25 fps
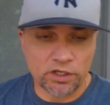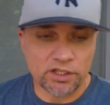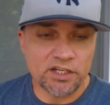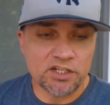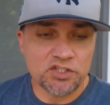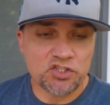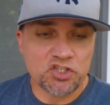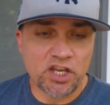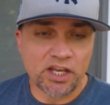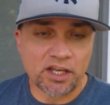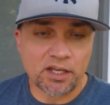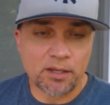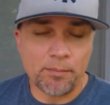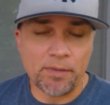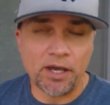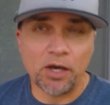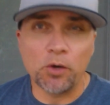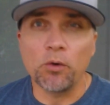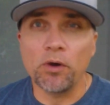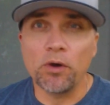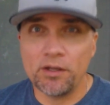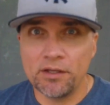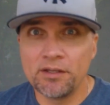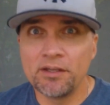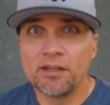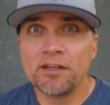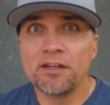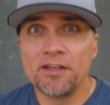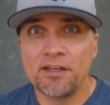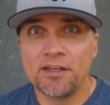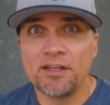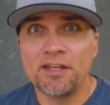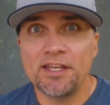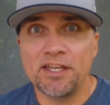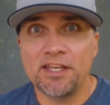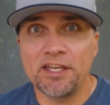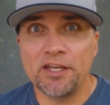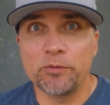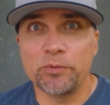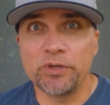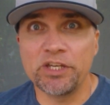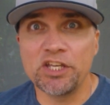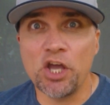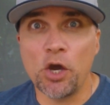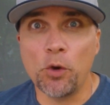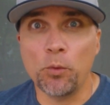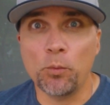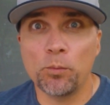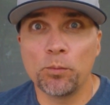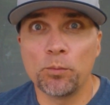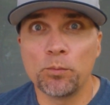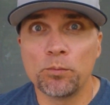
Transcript: We're gonna check them out. Here we go.